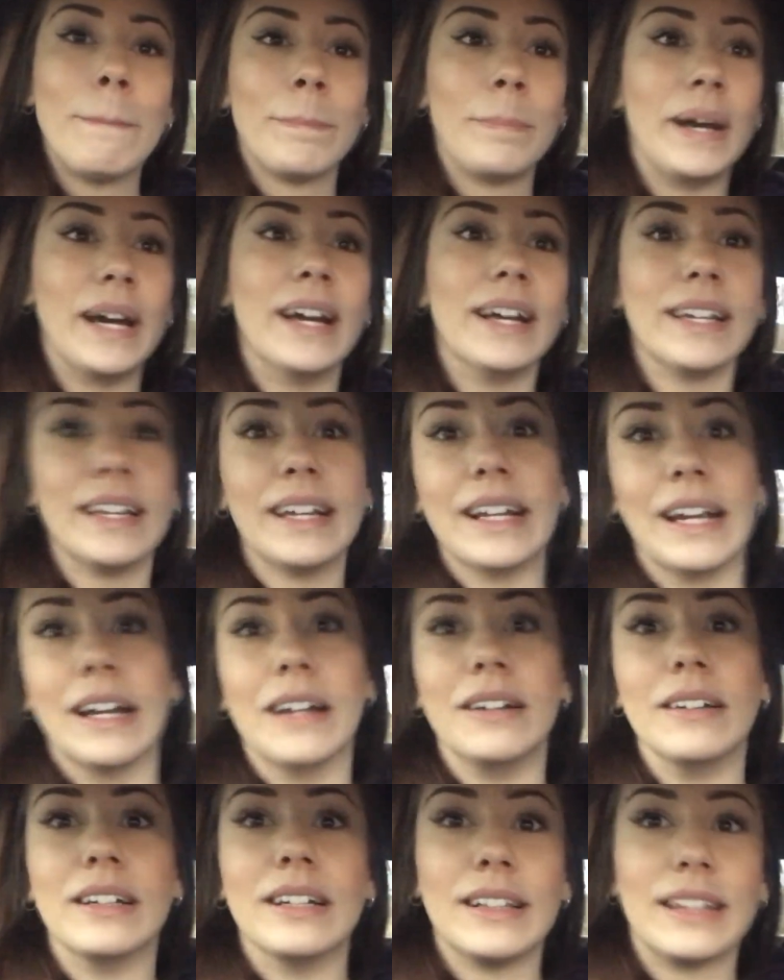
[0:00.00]
But
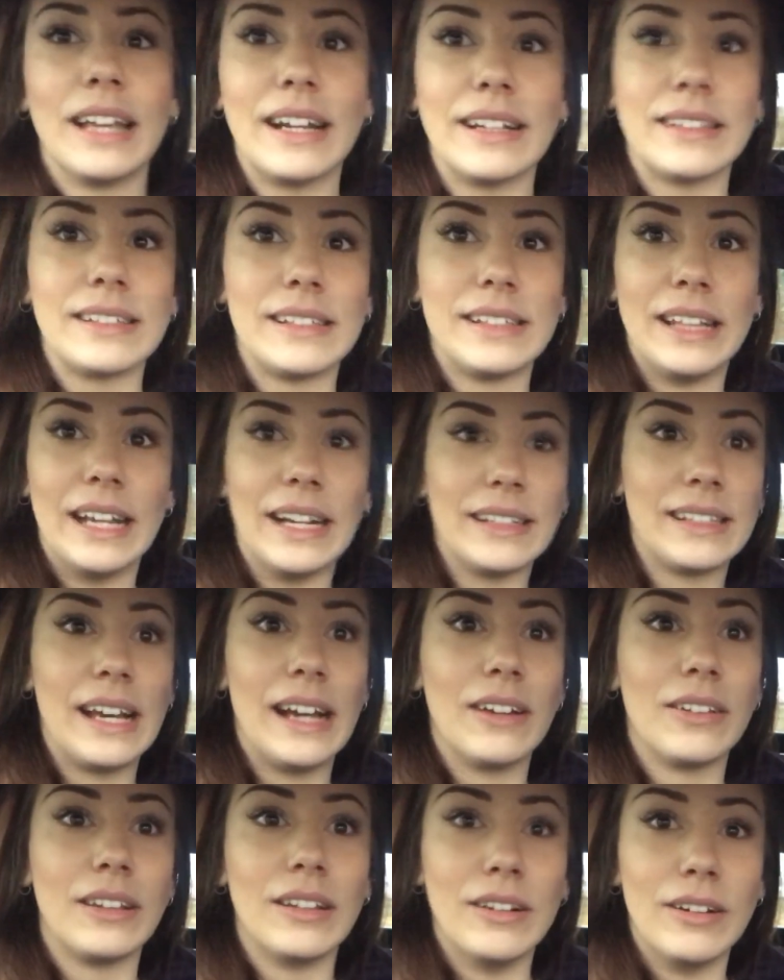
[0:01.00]
that's
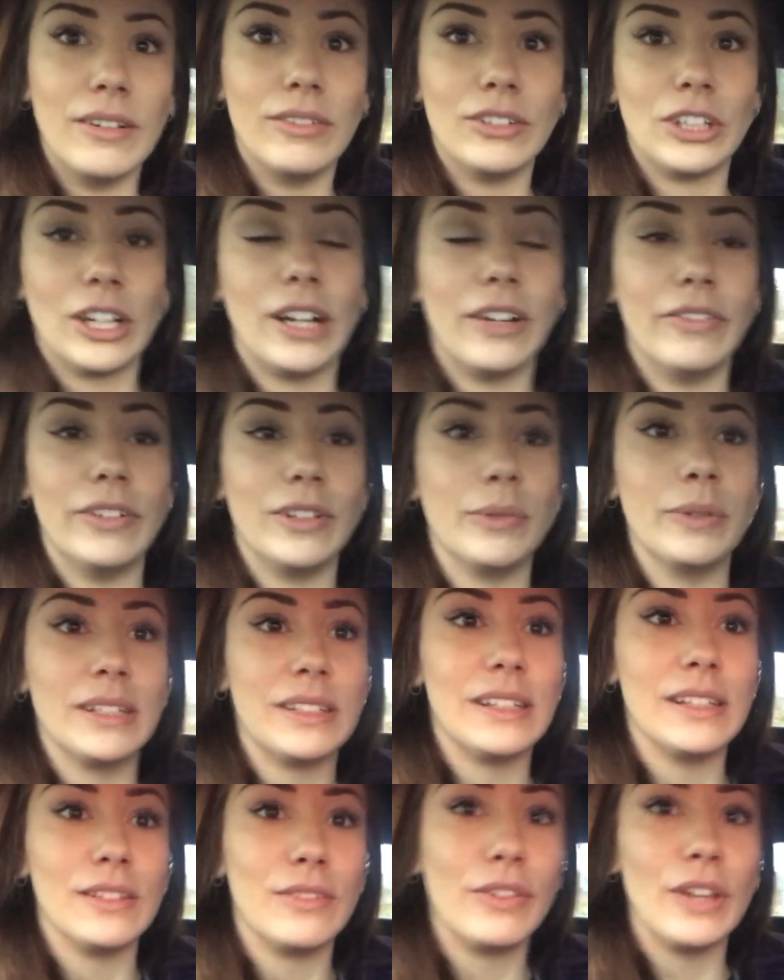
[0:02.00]
how the Jehovah's
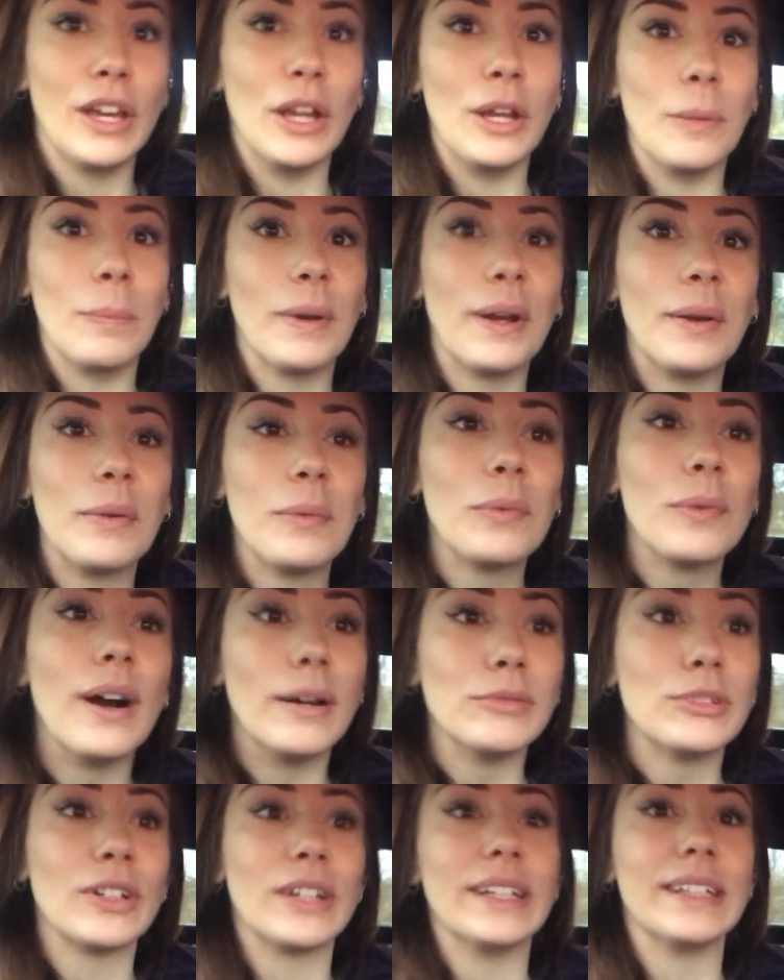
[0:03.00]
Witnesses view. But what
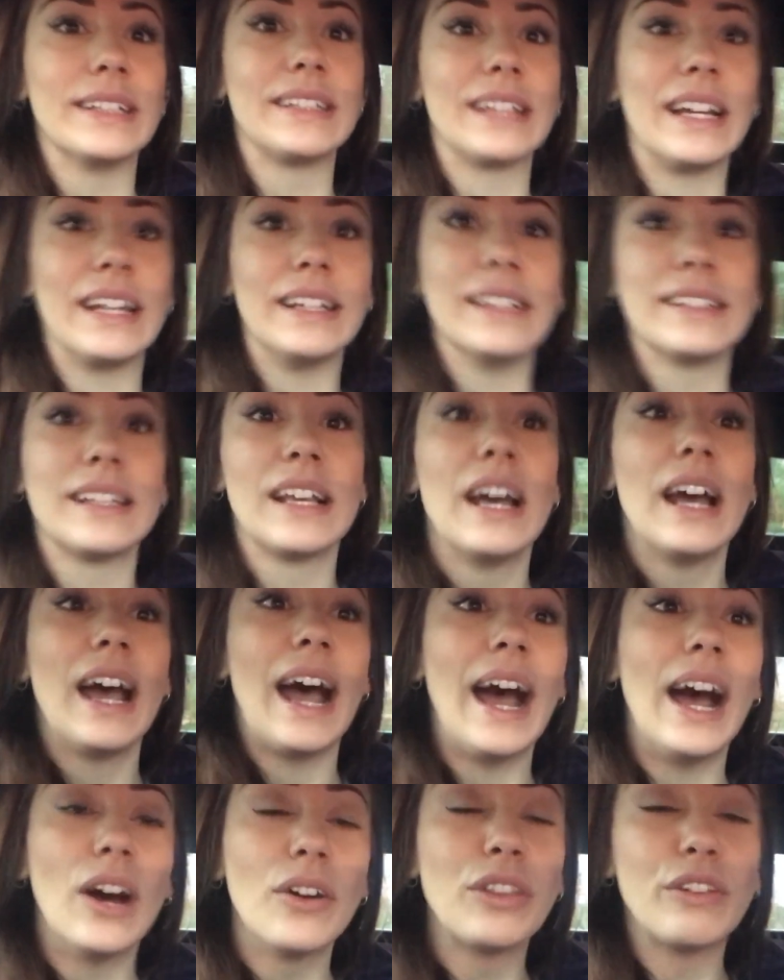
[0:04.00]
I'm trying to say is,
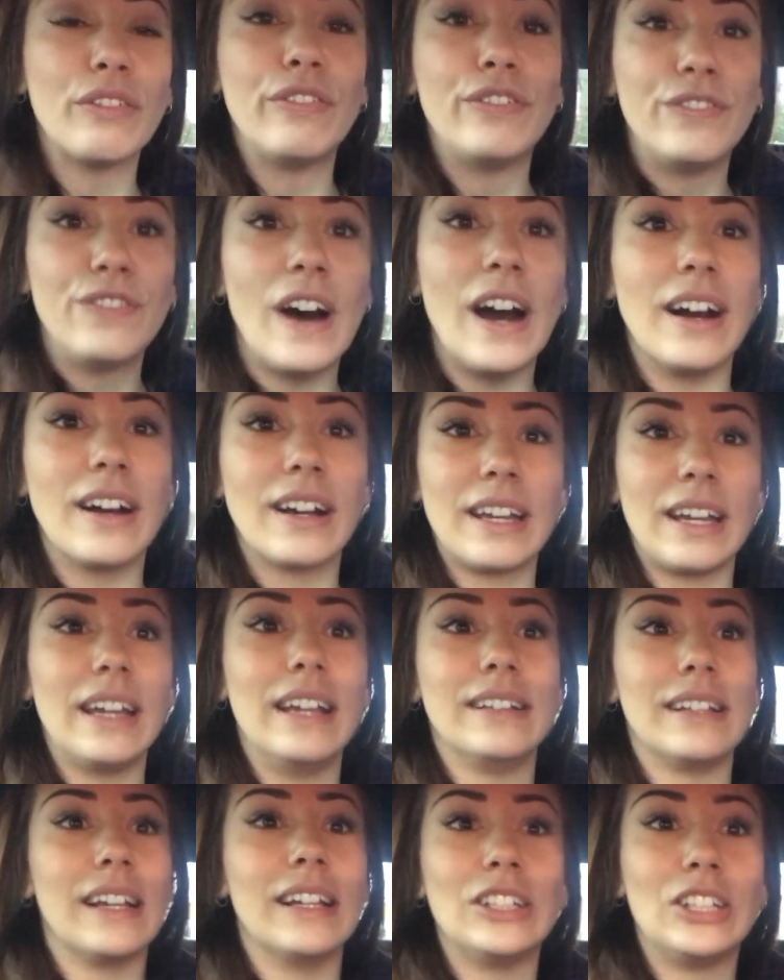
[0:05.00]
how the fuck
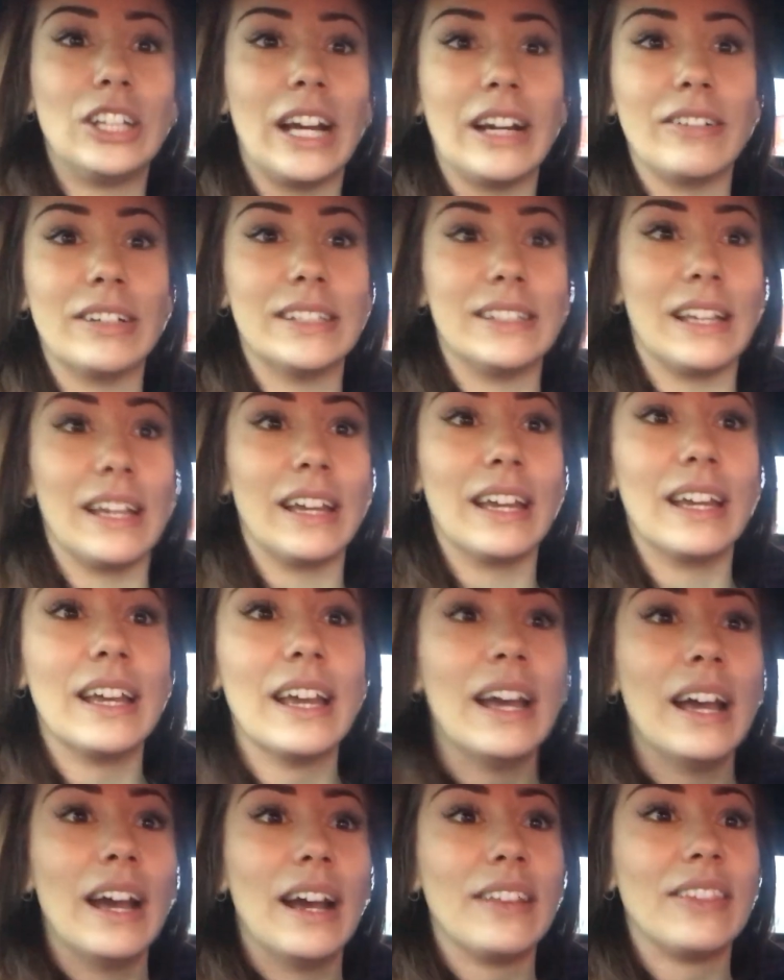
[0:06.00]
is it a charity?
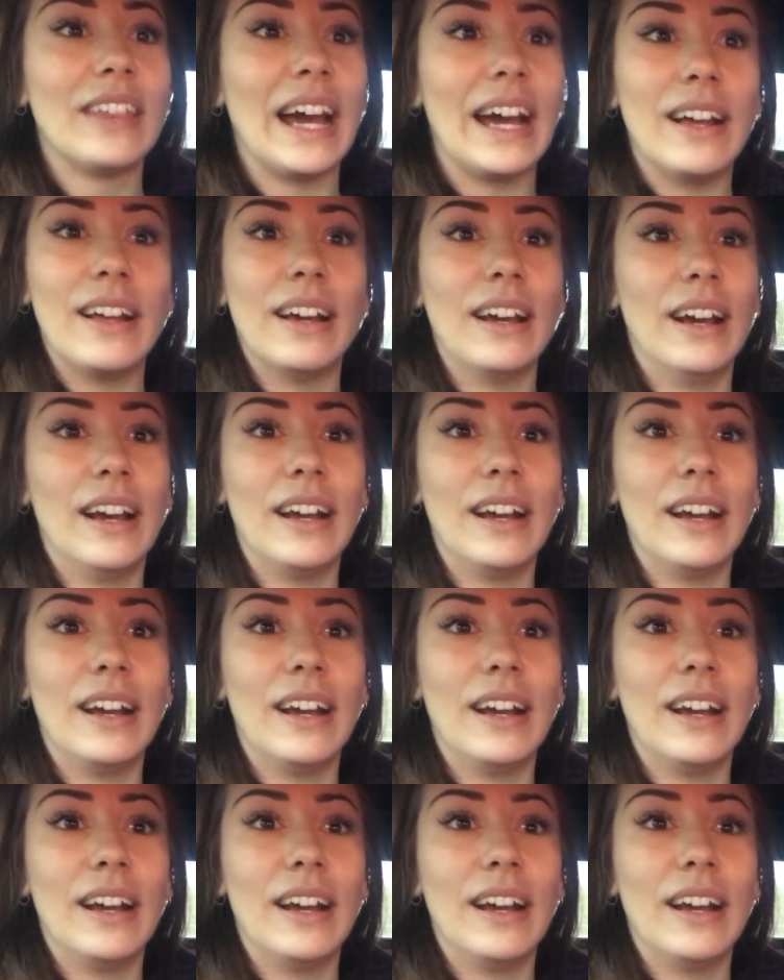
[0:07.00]
That